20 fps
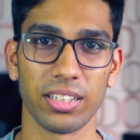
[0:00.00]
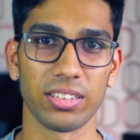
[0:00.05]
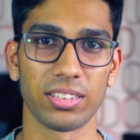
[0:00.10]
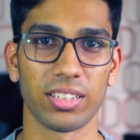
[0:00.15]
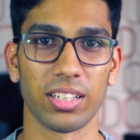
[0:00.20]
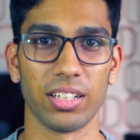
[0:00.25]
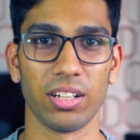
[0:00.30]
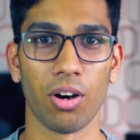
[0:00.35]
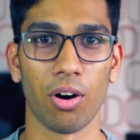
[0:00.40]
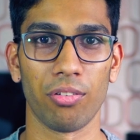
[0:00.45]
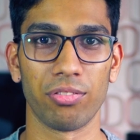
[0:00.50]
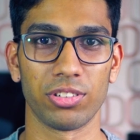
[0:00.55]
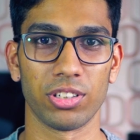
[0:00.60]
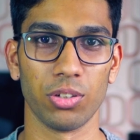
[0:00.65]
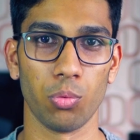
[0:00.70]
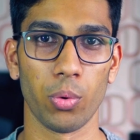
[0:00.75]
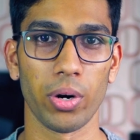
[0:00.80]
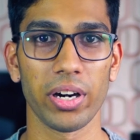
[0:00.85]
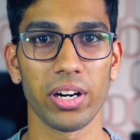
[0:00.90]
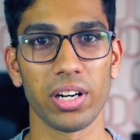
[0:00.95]
gears can
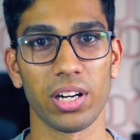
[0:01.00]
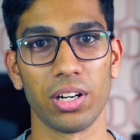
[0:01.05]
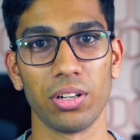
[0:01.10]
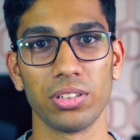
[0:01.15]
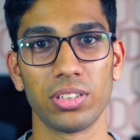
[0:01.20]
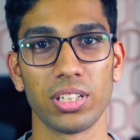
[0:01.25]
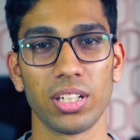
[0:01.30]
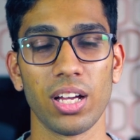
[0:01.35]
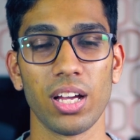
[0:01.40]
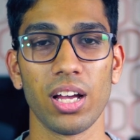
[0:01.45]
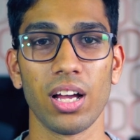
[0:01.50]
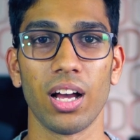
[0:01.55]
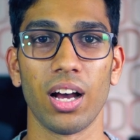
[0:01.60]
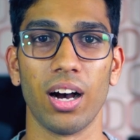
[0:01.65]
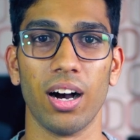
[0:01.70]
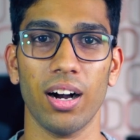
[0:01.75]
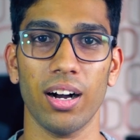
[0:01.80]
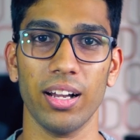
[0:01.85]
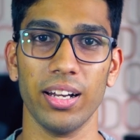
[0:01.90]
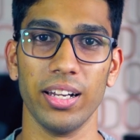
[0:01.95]
often wear out,
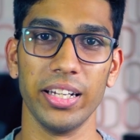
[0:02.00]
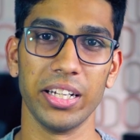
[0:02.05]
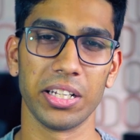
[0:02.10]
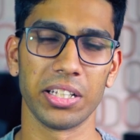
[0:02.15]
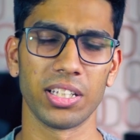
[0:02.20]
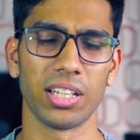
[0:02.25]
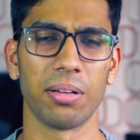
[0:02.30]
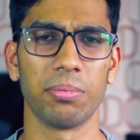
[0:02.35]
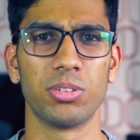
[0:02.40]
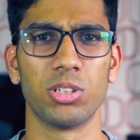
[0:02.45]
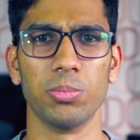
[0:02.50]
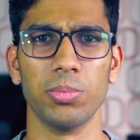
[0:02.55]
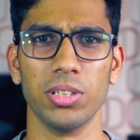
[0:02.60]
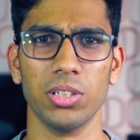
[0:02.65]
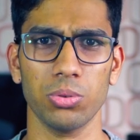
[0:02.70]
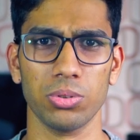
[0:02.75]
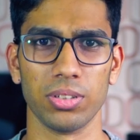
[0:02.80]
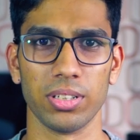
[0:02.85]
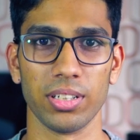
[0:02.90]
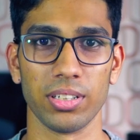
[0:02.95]
leading them to be
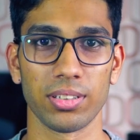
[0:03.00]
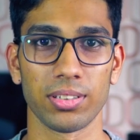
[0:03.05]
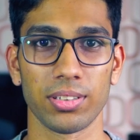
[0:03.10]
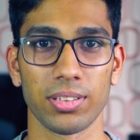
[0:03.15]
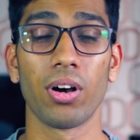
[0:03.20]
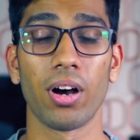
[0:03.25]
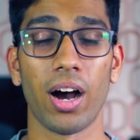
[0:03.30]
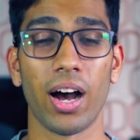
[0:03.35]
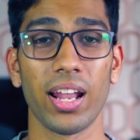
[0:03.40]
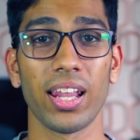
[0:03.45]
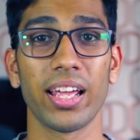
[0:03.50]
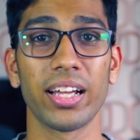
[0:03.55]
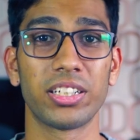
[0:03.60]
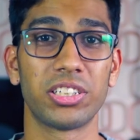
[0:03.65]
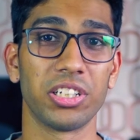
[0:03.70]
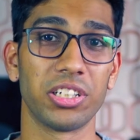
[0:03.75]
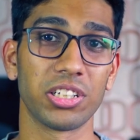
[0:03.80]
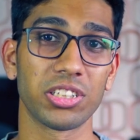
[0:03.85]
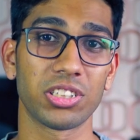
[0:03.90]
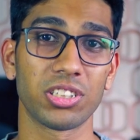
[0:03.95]
useless. Unlike
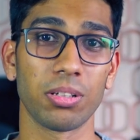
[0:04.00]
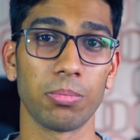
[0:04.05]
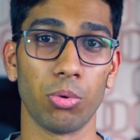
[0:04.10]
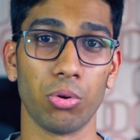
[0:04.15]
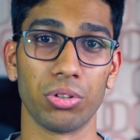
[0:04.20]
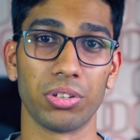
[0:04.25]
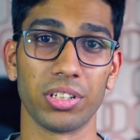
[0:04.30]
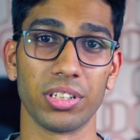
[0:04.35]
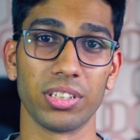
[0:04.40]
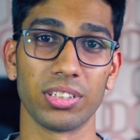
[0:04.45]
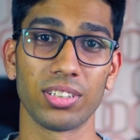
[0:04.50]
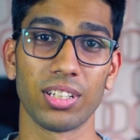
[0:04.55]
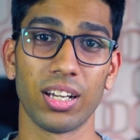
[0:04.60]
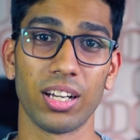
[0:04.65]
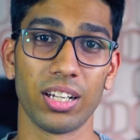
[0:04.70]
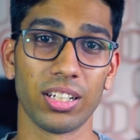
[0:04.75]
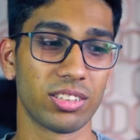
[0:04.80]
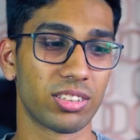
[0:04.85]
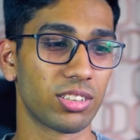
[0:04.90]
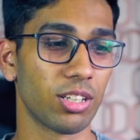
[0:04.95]
traditional motors,
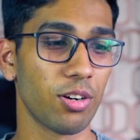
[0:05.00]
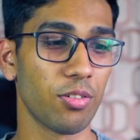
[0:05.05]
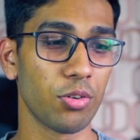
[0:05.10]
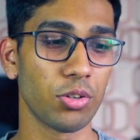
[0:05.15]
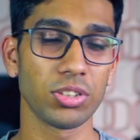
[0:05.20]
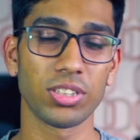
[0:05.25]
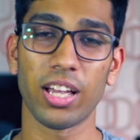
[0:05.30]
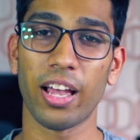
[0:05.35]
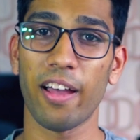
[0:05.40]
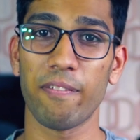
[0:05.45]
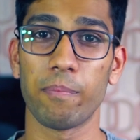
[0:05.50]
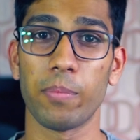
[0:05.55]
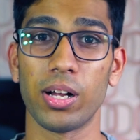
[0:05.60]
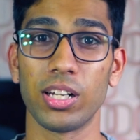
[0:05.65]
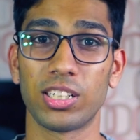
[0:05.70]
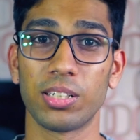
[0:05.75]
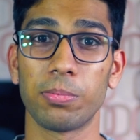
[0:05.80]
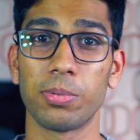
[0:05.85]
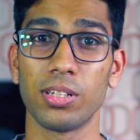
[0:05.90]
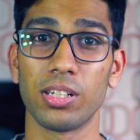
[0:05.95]
servos have
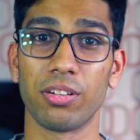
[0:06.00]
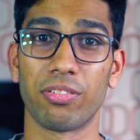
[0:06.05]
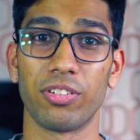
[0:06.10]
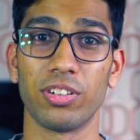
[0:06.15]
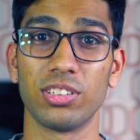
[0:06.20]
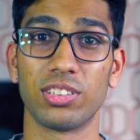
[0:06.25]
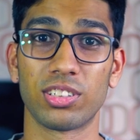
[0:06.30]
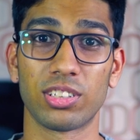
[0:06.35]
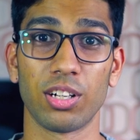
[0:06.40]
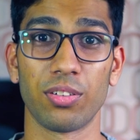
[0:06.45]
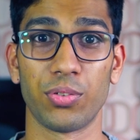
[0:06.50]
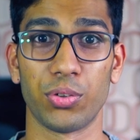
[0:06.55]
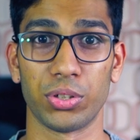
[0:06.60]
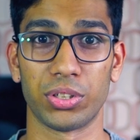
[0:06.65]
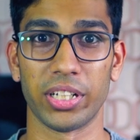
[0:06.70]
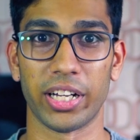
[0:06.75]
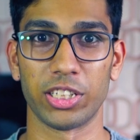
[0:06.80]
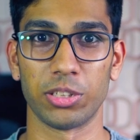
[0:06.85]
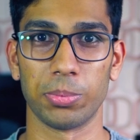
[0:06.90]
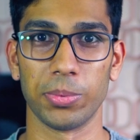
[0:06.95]
multiple different servo
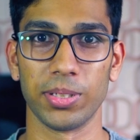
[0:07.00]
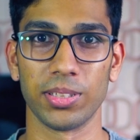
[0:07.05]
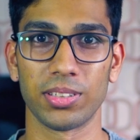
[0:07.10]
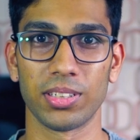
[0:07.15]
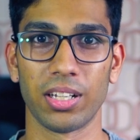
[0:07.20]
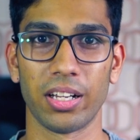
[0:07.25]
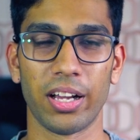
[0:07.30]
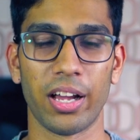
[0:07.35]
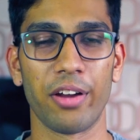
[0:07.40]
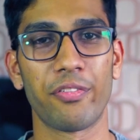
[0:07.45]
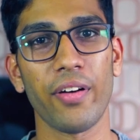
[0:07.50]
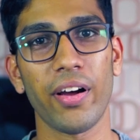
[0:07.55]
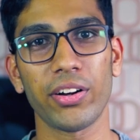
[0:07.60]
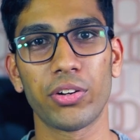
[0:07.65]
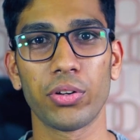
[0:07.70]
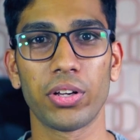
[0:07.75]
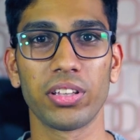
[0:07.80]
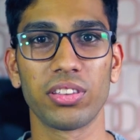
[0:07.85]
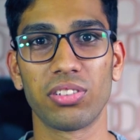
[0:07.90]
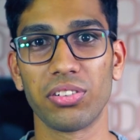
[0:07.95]
attachments. In
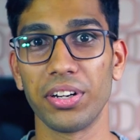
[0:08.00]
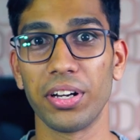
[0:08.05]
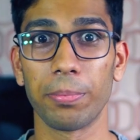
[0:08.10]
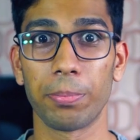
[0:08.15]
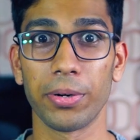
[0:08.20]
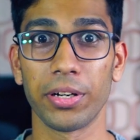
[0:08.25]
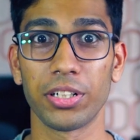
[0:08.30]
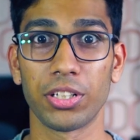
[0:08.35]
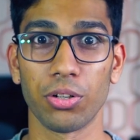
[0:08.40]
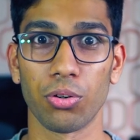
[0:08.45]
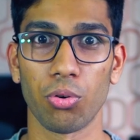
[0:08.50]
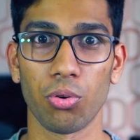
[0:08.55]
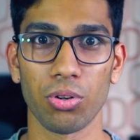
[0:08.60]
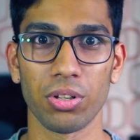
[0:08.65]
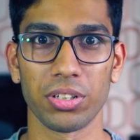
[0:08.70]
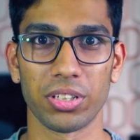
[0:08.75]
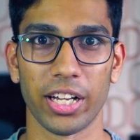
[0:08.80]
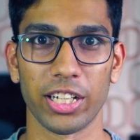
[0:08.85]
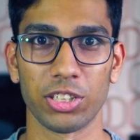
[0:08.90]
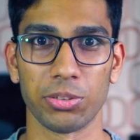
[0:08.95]
fact, you can 3D print your own
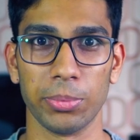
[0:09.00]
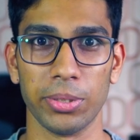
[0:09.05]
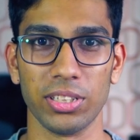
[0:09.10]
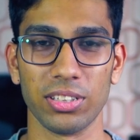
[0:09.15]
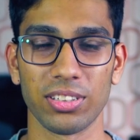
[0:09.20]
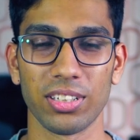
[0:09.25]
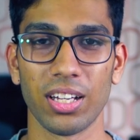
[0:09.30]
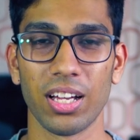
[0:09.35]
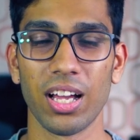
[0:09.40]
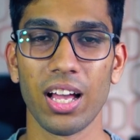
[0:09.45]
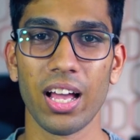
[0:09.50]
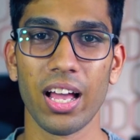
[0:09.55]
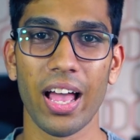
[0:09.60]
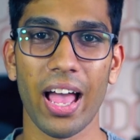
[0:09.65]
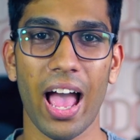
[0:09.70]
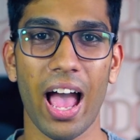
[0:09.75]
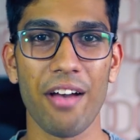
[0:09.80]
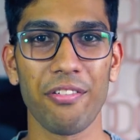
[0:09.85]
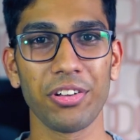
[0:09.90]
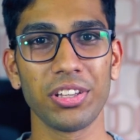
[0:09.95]
attachments.
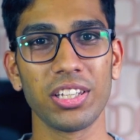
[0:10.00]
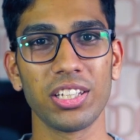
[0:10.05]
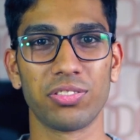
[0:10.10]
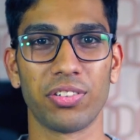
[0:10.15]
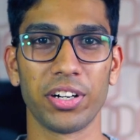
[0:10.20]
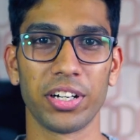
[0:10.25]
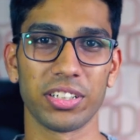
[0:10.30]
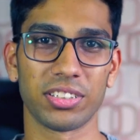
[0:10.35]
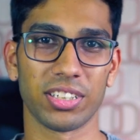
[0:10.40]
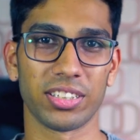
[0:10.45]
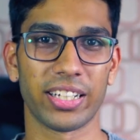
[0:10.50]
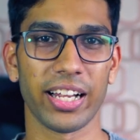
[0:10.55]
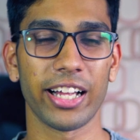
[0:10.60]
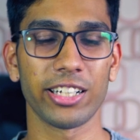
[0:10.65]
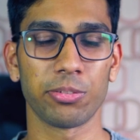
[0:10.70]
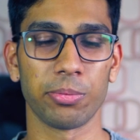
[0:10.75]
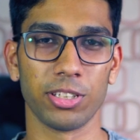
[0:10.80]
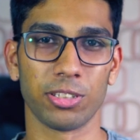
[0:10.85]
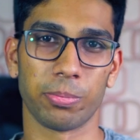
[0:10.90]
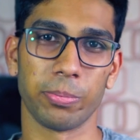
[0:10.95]
Having these various
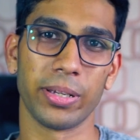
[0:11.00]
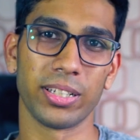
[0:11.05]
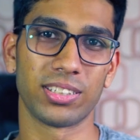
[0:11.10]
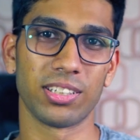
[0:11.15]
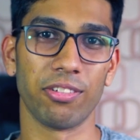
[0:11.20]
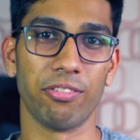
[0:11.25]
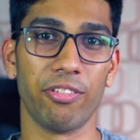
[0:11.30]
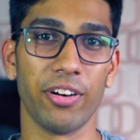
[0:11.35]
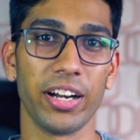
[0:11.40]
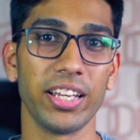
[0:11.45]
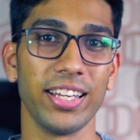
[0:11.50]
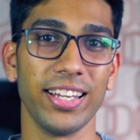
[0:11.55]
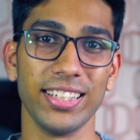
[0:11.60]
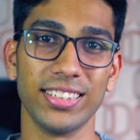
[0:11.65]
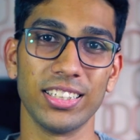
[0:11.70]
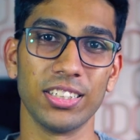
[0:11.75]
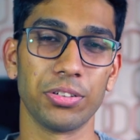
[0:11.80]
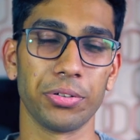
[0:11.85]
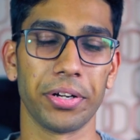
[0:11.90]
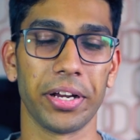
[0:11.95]
attachments makes it very
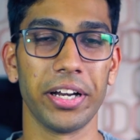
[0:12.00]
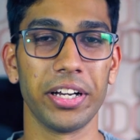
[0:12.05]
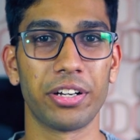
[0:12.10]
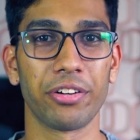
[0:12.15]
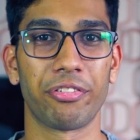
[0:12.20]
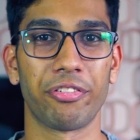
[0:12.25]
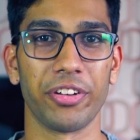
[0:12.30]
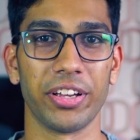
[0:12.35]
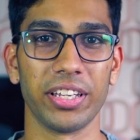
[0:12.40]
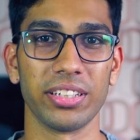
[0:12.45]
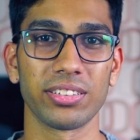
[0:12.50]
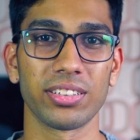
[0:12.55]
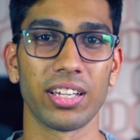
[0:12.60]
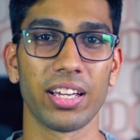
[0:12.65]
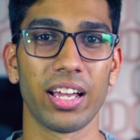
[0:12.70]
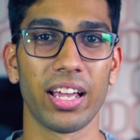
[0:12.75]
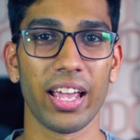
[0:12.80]
easy to interface